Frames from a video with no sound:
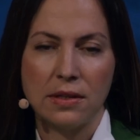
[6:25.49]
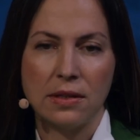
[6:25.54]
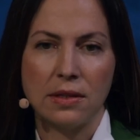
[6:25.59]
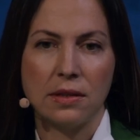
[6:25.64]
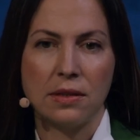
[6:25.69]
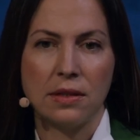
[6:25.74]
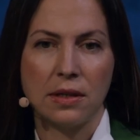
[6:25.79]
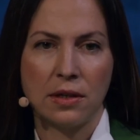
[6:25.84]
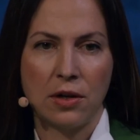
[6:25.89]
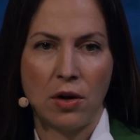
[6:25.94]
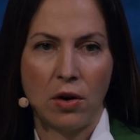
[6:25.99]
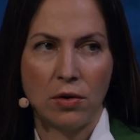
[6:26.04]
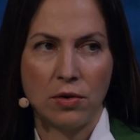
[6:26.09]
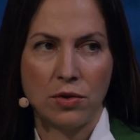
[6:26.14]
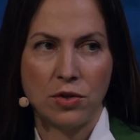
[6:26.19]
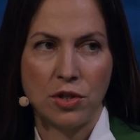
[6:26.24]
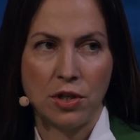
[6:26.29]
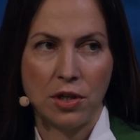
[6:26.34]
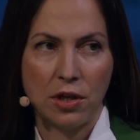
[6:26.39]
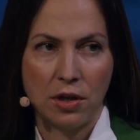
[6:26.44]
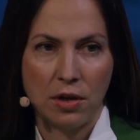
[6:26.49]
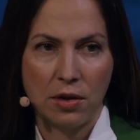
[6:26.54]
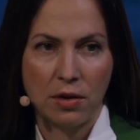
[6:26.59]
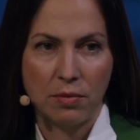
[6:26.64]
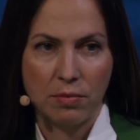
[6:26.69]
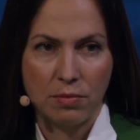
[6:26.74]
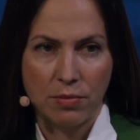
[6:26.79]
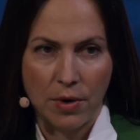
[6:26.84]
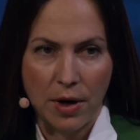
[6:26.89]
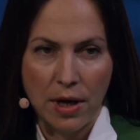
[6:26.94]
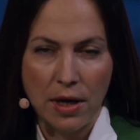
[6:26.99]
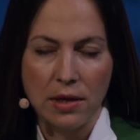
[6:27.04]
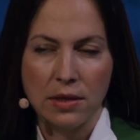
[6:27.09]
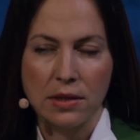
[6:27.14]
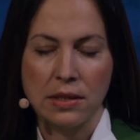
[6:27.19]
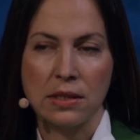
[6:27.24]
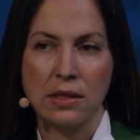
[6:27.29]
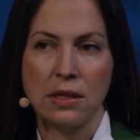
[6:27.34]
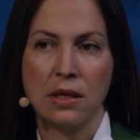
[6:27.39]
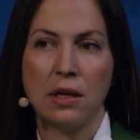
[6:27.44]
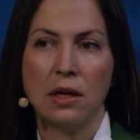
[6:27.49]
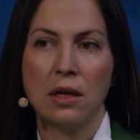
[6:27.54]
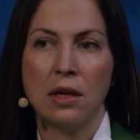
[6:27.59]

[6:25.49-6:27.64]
the technology brings,